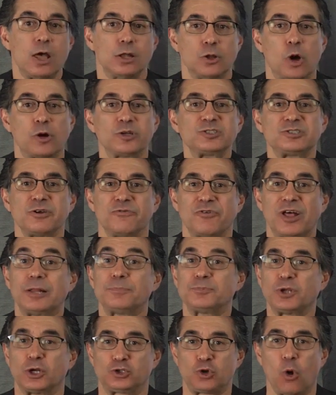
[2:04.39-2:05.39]
Lotus
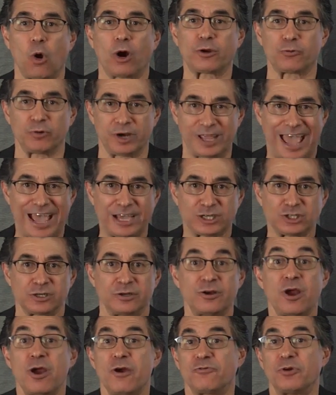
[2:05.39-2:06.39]
developed a torque
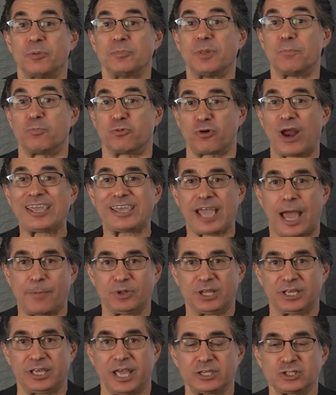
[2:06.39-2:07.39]
reaction from the brake
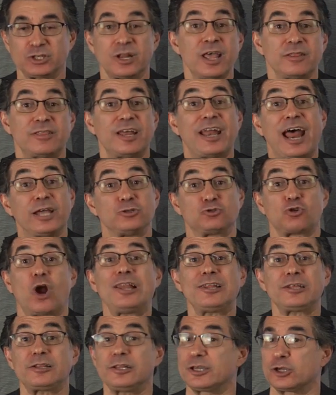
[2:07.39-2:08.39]
application that
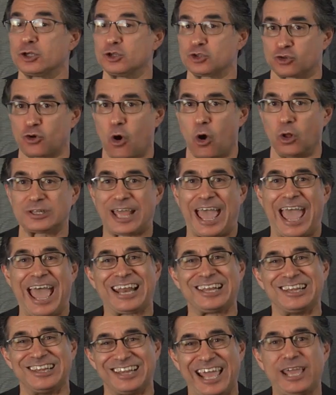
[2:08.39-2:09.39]
hydraulically controlled
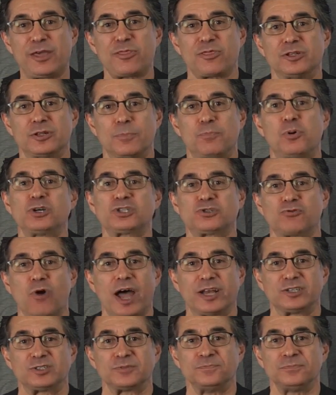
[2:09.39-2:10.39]
and lengthened the push
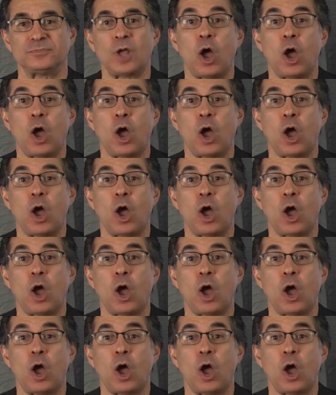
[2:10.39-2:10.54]
rods,